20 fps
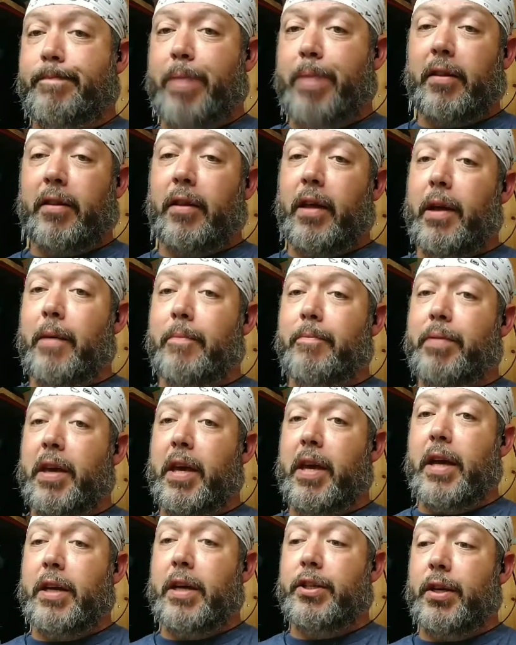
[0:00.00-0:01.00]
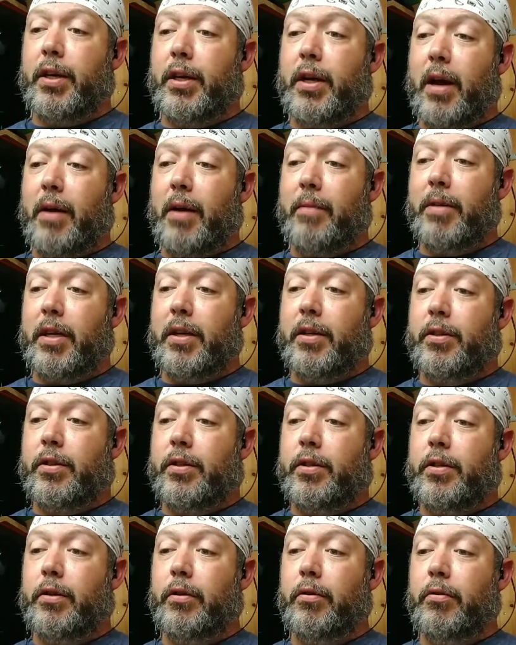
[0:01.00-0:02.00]
Bethlehem, PA should not be
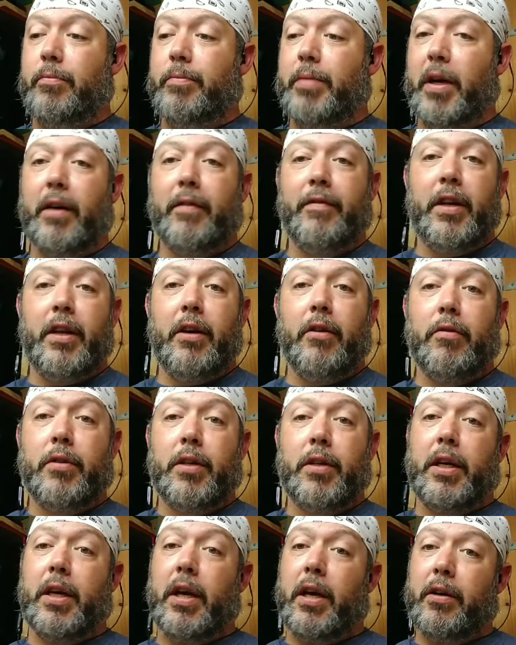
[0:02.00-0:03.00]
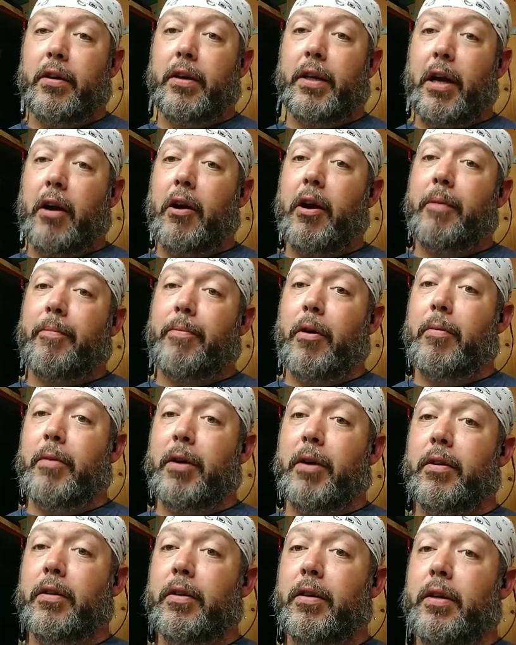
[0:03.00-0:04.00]
too big of a deal to get your carry
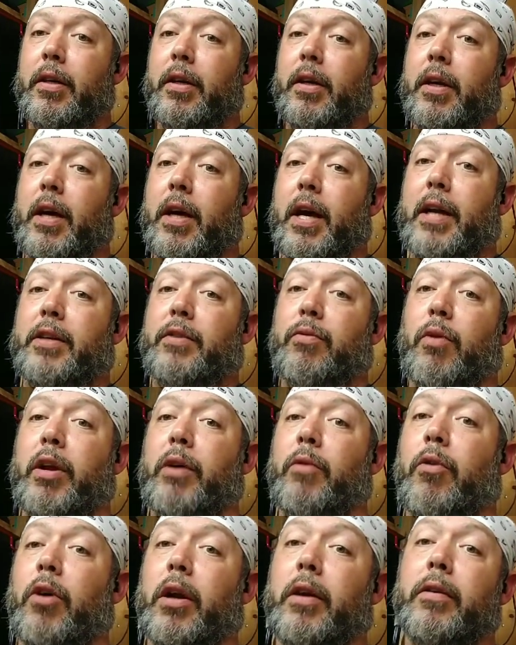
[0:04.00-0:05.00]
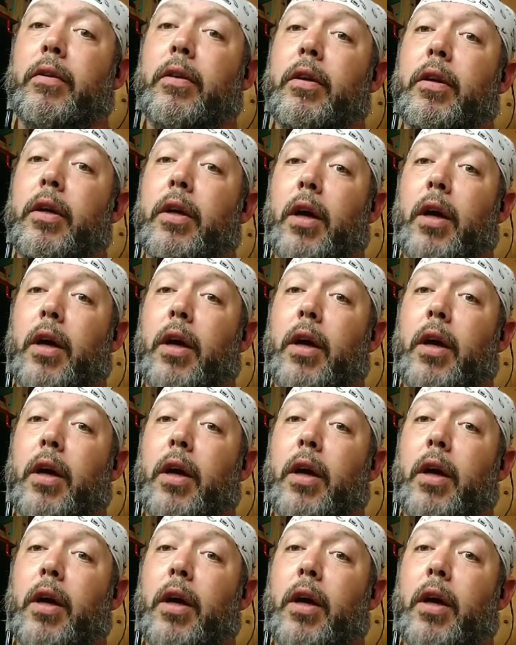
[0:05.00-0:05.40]
permit at 21.